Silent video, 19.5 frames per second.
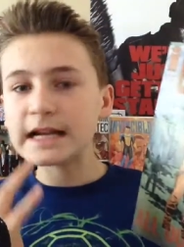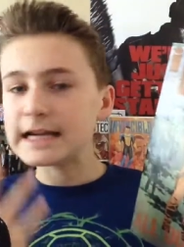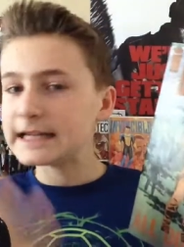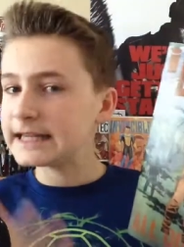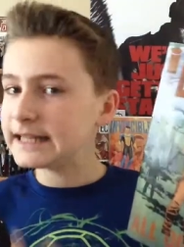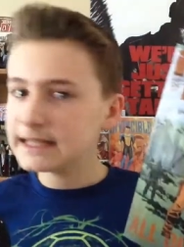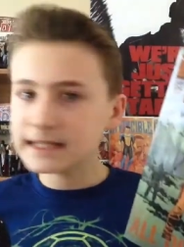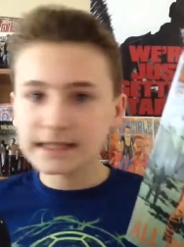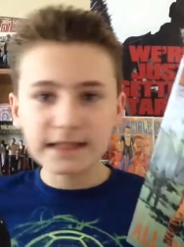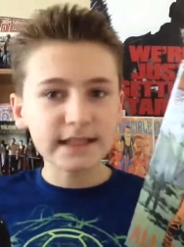
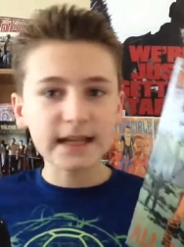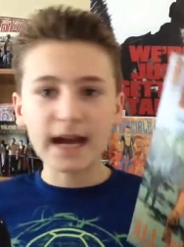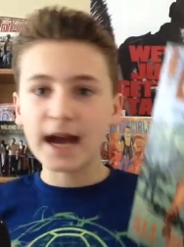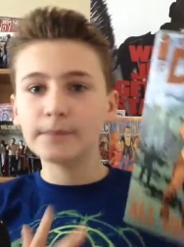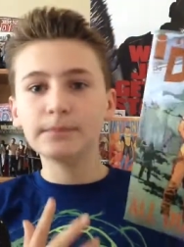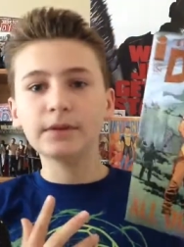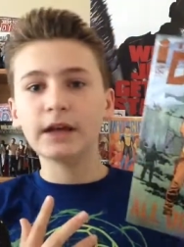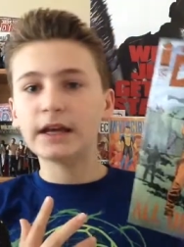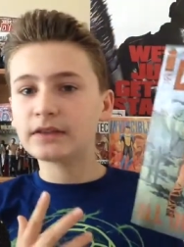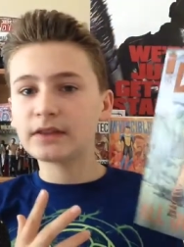getting
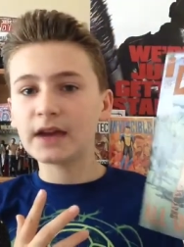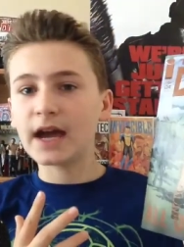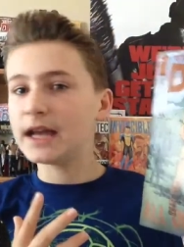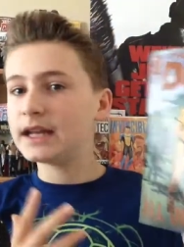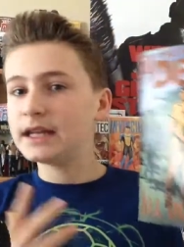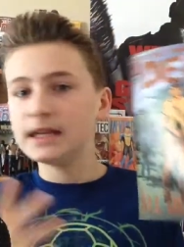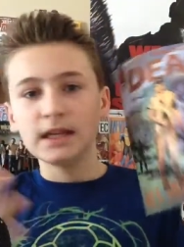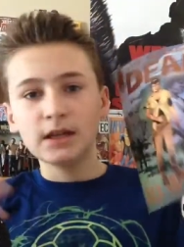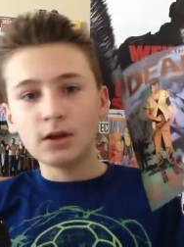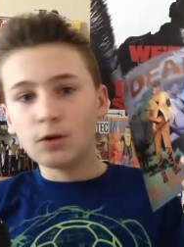stabbed like
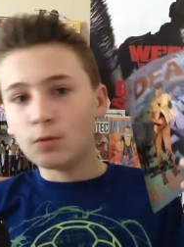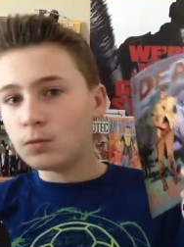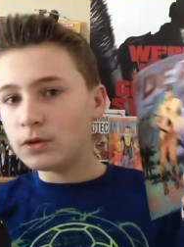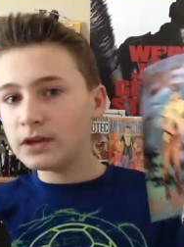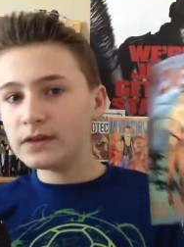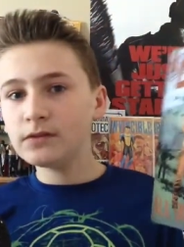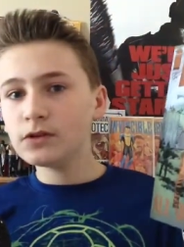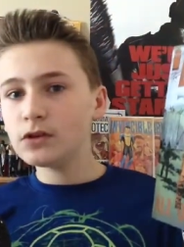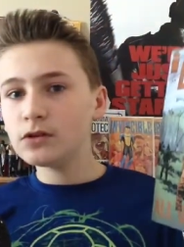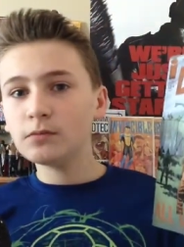that.
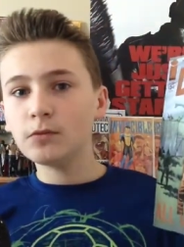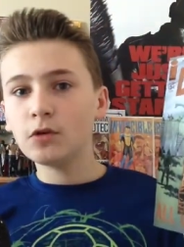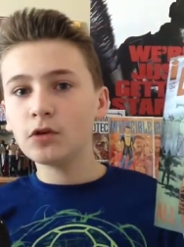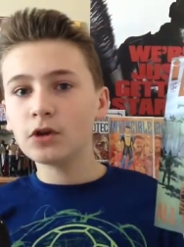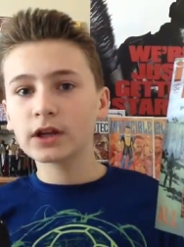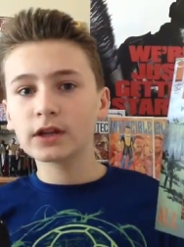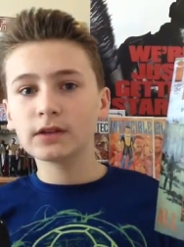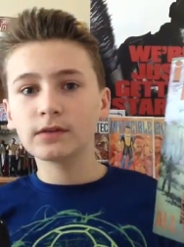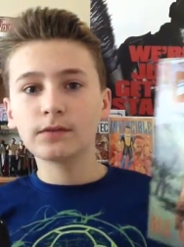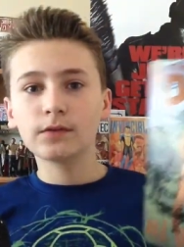We've known
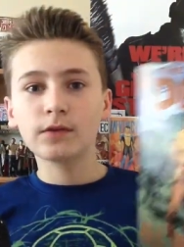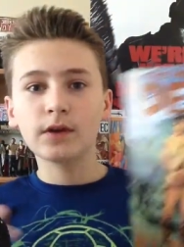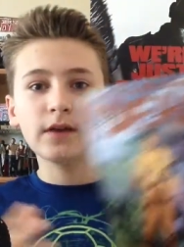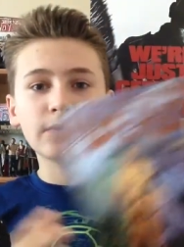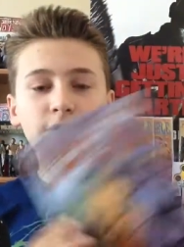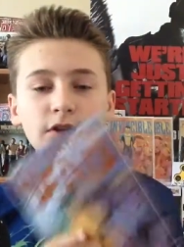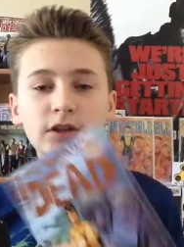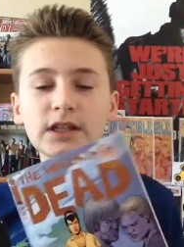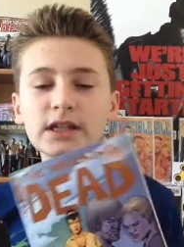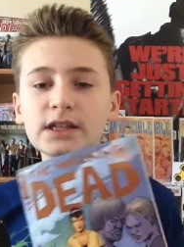Morgan
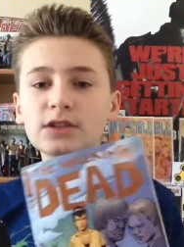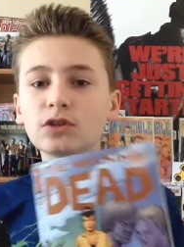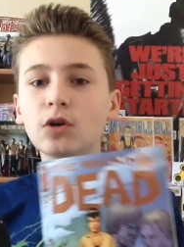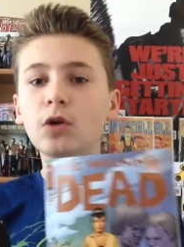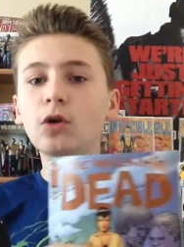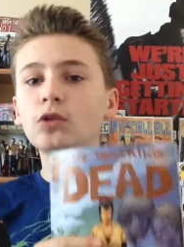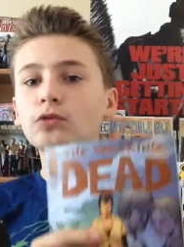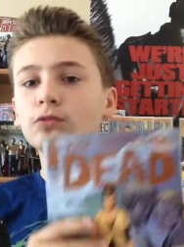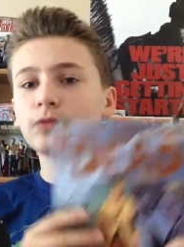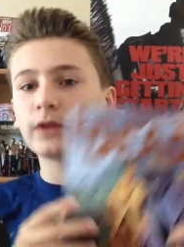forever. He
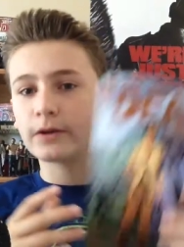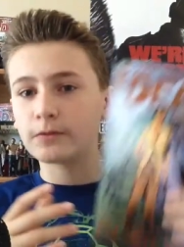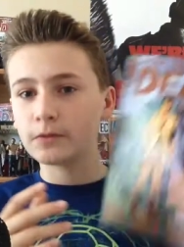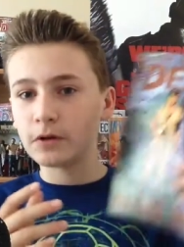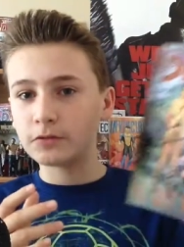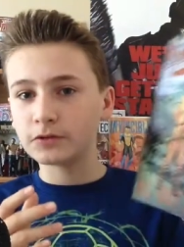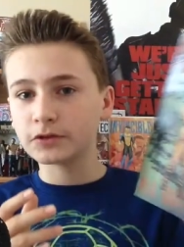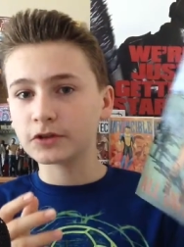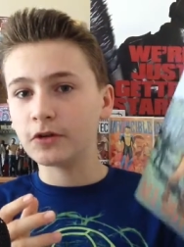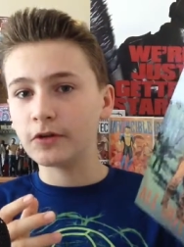told Rick
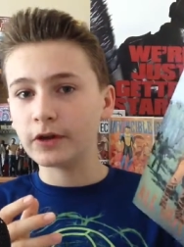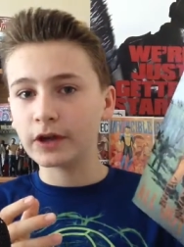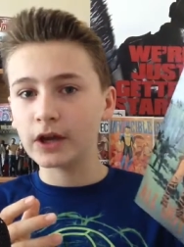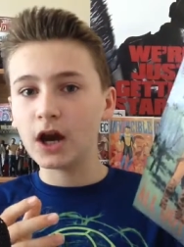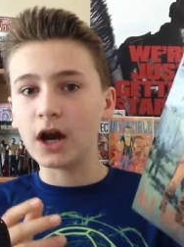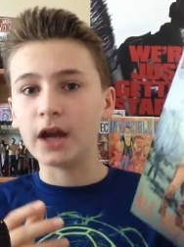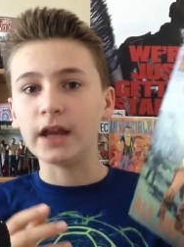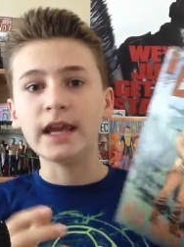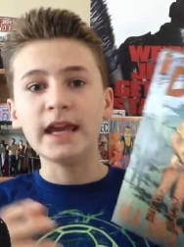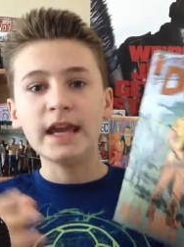what was going
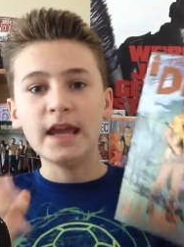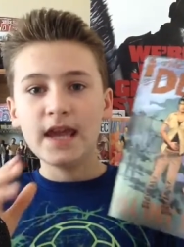on.